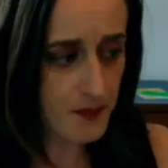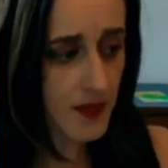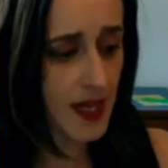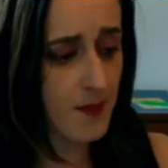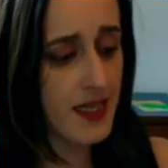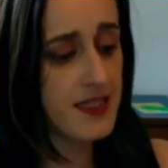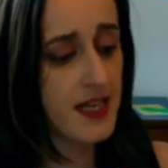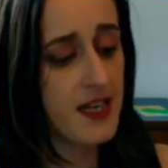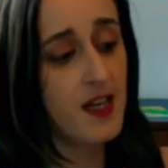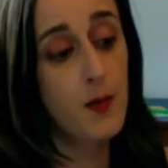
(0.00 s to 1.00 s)
and
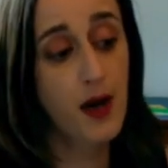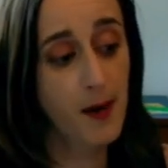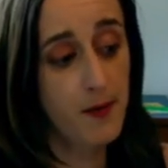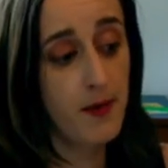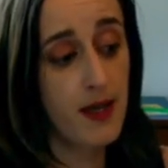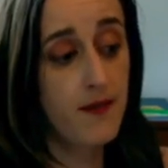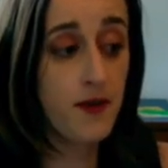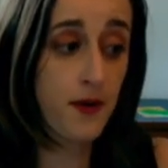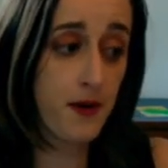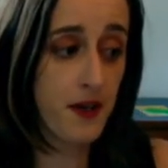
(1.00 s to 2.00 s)
maintaining a problem behavior
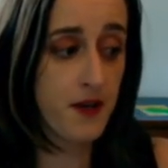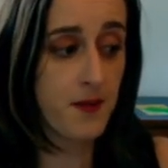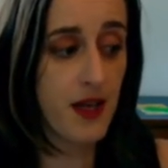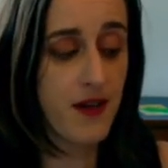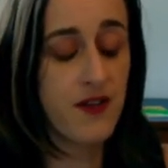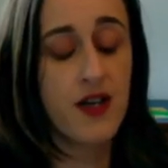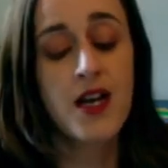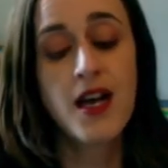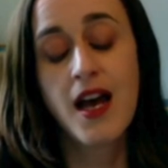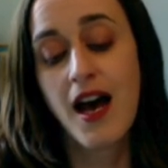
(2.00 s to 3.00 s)
or a good behavior.
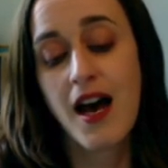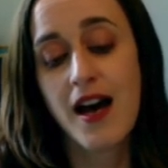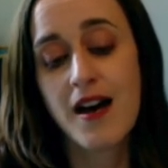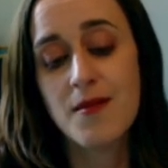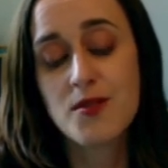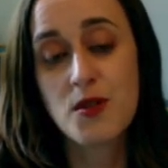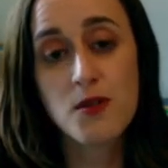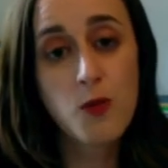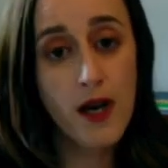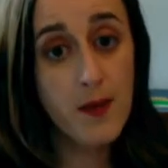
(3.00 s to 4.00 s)
Um, so you
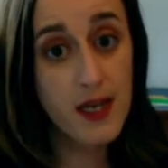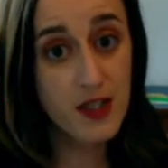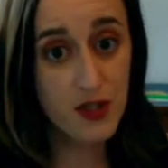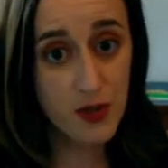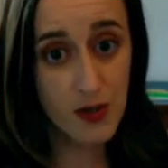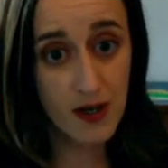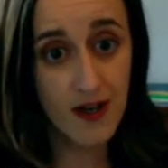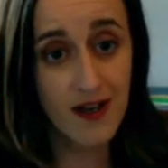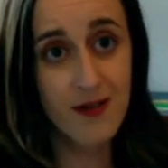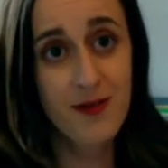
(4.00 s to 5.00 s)
want to make
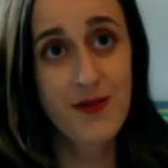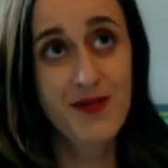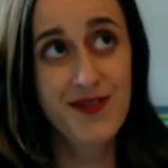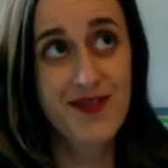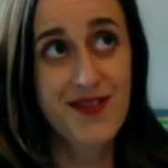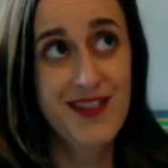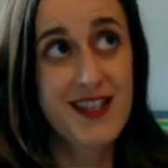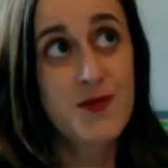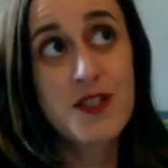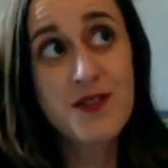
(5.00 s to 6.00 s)
sure
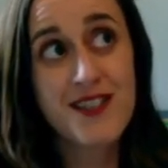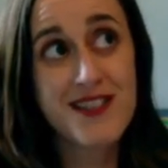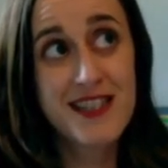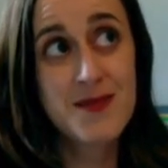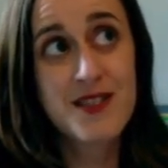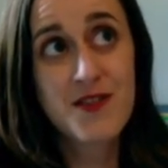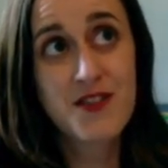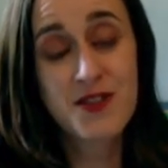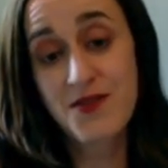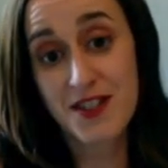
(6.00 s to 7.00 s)
because we do the assessments for
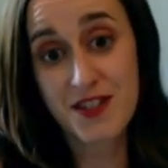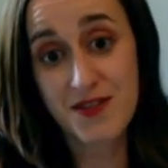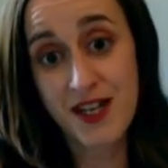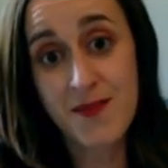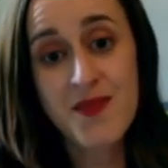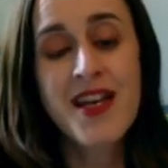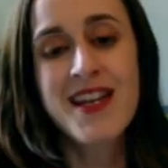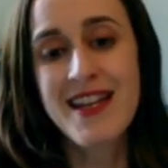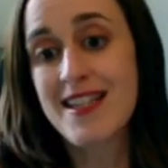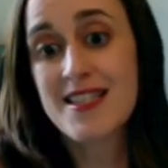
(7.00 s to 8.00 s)
intervention, right?
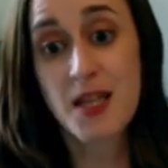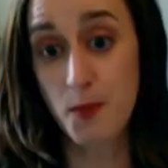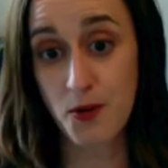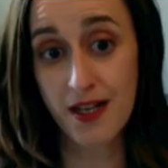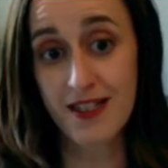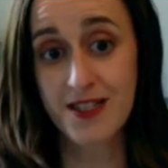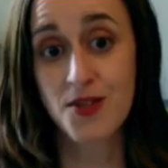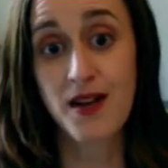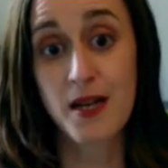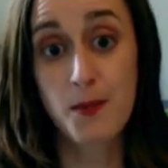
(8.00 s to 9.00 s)
That's the point is to
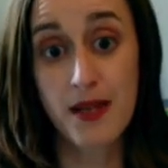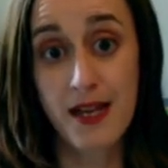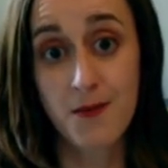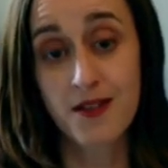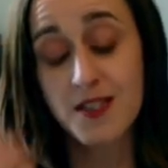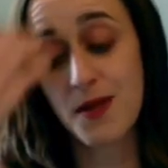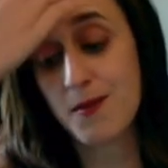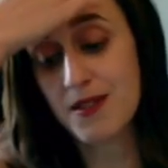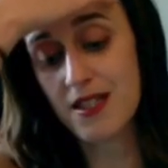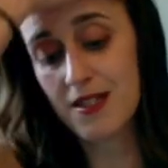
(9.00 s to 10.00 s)
write a plan with it to be
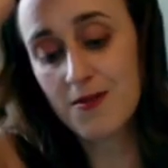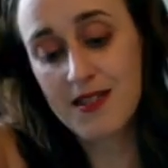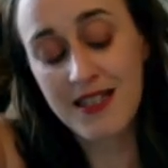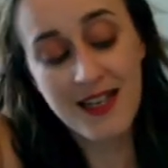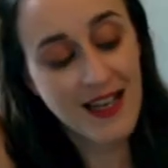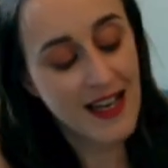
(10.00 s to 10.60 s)
able to use it.